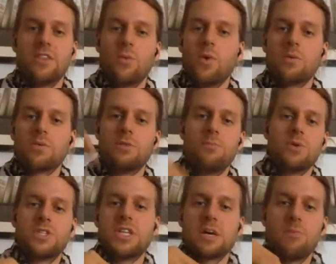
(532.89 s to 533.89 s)
And then the one with the
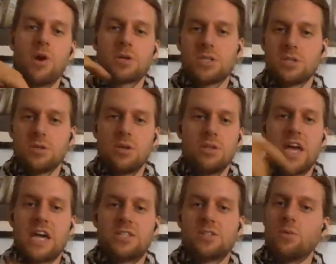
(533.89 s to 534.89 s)
most tick marks,
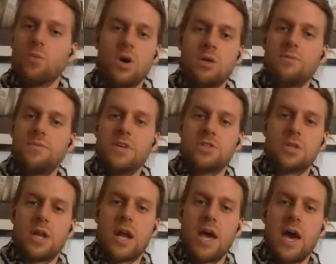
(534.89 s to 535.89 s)
that's the one
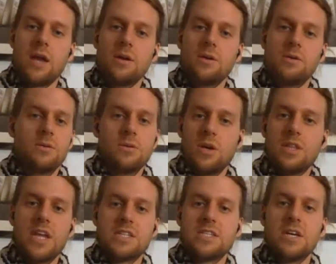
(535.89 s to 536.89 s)
feature that I add.
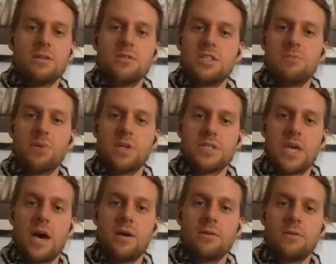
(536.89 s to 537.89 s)
And that's it. Simple
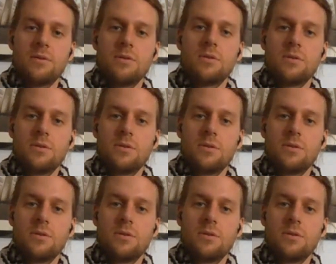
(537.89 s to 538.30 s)
as that.